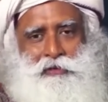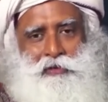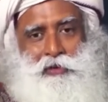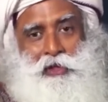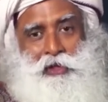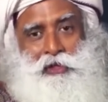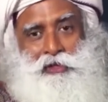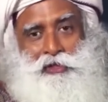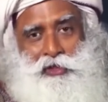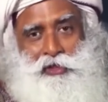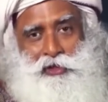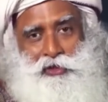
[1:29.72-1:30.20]

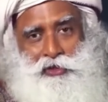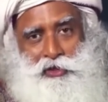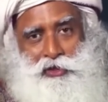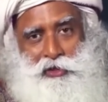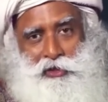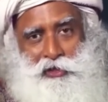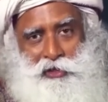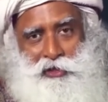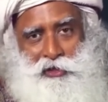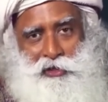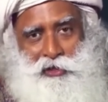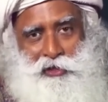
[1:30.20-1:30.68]
So
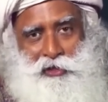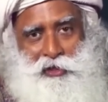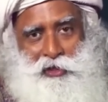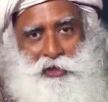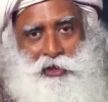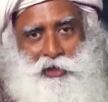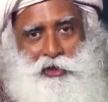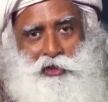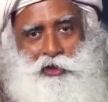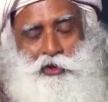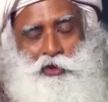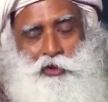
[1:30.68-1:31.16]
essentially,
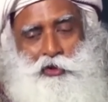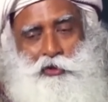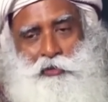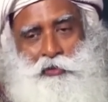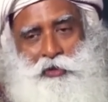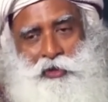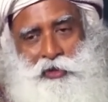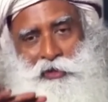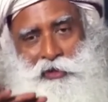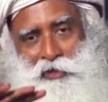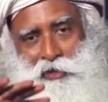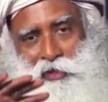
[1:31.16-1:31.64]

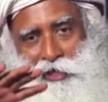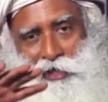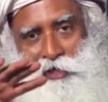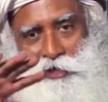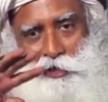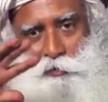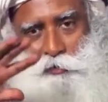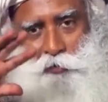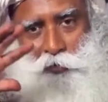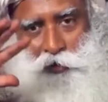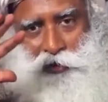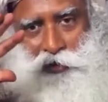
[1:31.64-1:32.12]
human
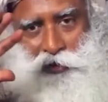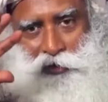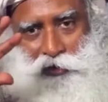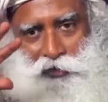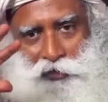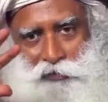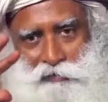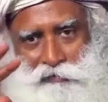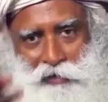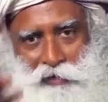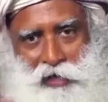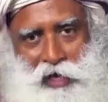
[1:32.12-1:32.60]

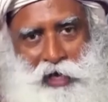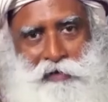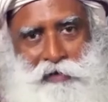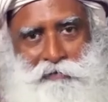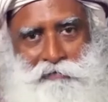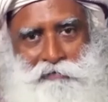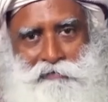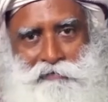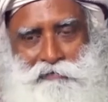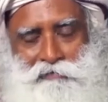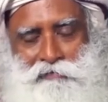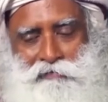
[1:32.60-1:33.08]
experience of
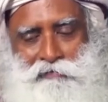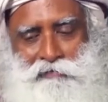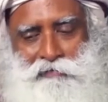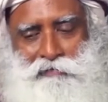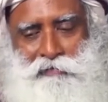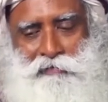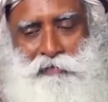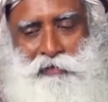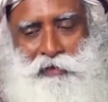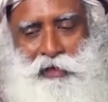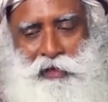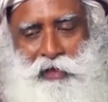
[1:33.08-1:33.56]

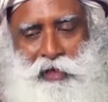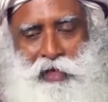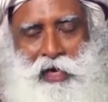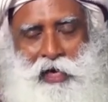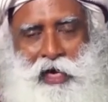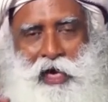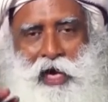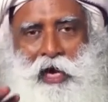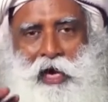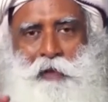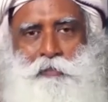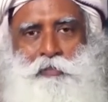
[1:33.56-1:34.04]
life
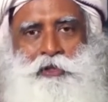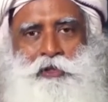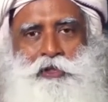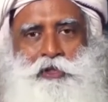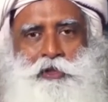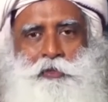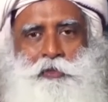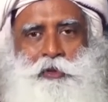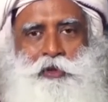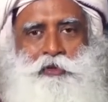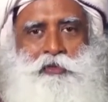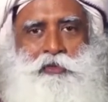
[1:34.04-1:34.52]

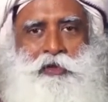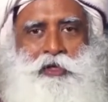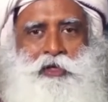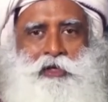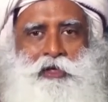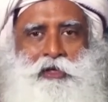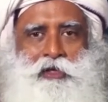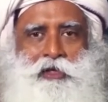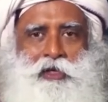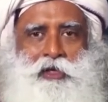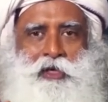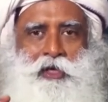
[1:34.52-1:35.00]
happens
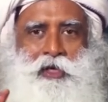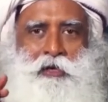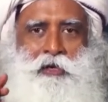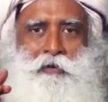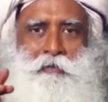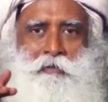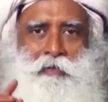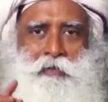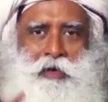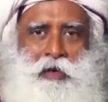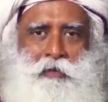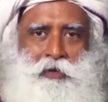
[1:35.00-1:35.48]
between
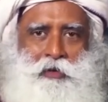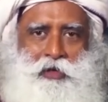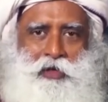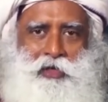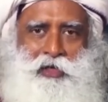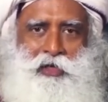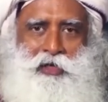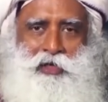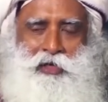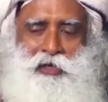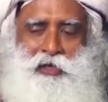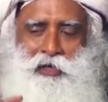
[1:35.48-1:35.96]

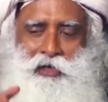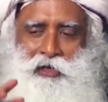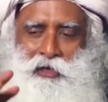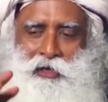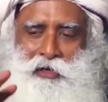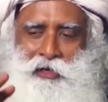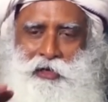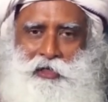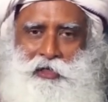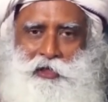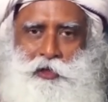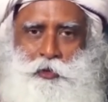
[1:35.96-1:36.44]
memory,
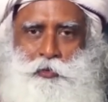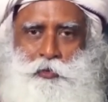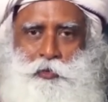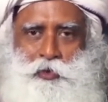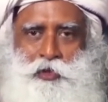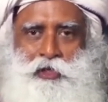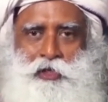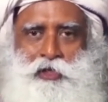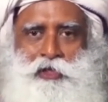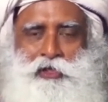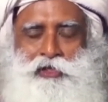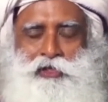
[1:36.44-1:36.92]

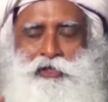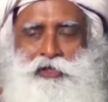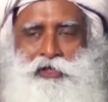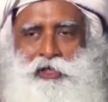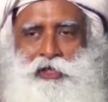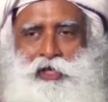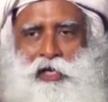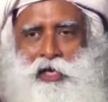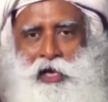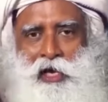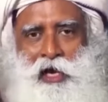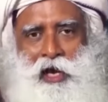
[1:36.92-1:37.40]

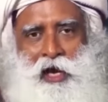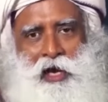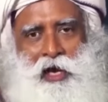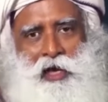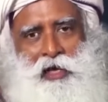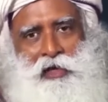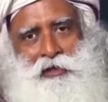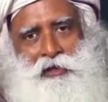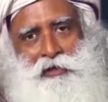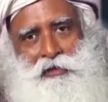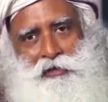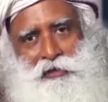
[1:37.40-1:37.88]
experience
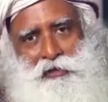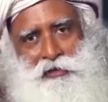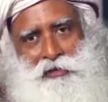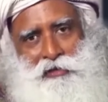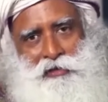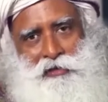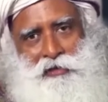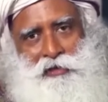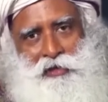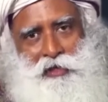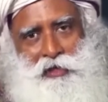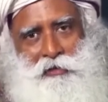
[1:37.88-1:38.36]
and
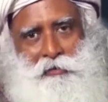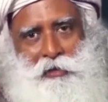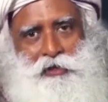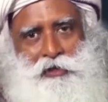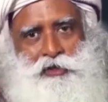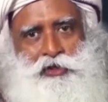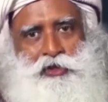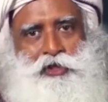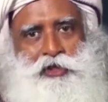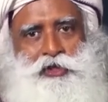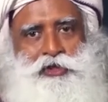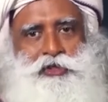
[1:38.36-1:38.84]

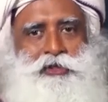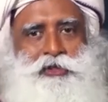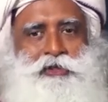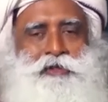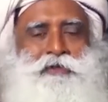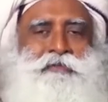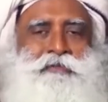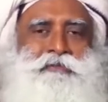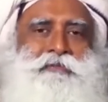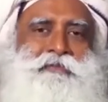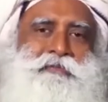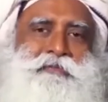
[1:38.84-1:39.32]

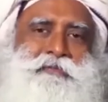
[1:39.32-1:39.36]
imagination.